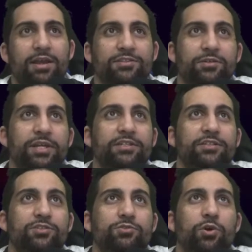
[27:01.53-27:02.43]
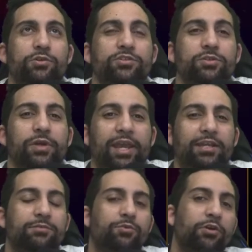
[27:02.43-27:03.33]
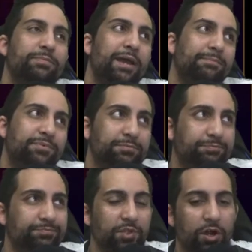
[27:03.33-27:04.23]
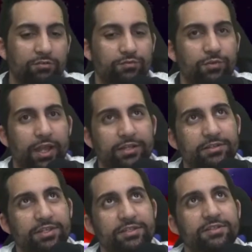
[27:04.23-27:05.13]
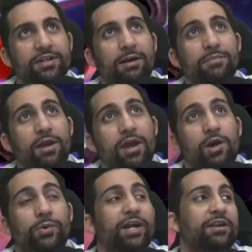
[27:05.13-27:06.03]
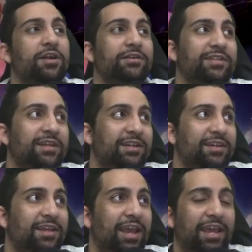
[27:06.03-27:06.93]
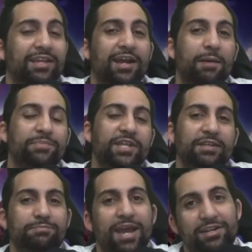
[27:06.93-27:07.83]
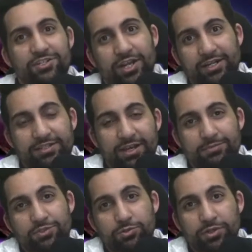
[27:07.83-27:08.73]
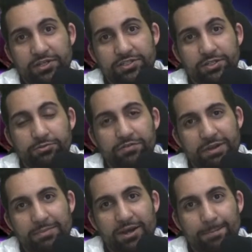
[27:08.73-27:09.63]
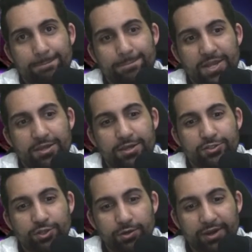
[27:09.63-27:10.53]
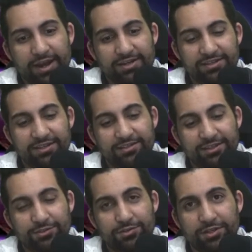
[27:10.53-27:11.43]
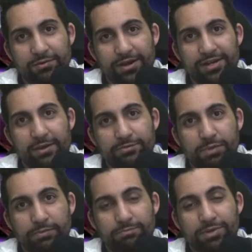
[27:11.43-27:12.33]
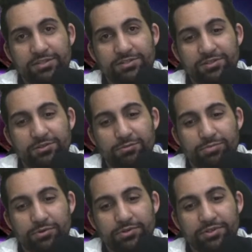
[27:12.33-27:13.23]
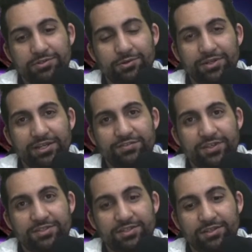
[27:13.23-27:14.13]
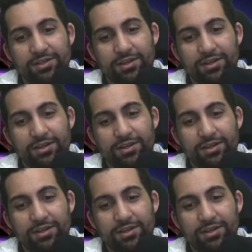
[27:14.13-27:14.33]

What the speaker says: So they did do also a roadmap of like things to come. We are not getting a update patch anytime soon until November. So anything that you think right now is probably busted or broken or needs fixing